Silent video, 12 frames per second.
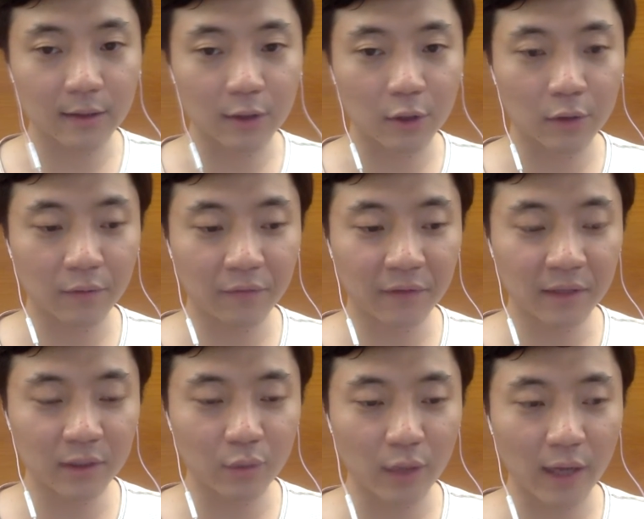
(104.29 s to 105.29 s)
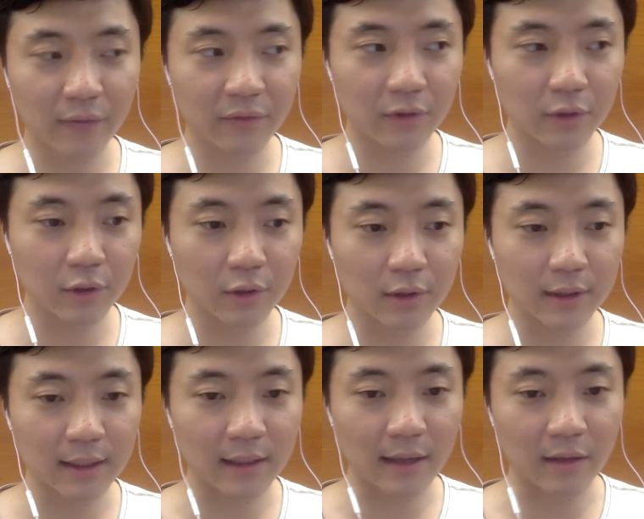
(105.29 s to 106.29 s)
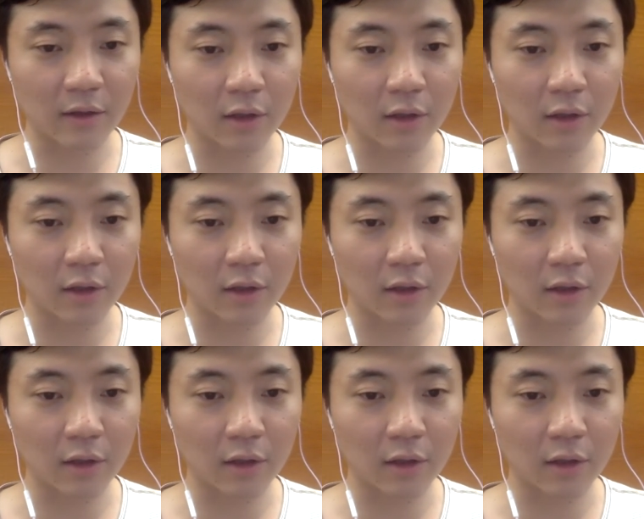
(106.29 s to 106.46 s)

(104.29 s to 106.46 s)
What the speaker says: So first we have to select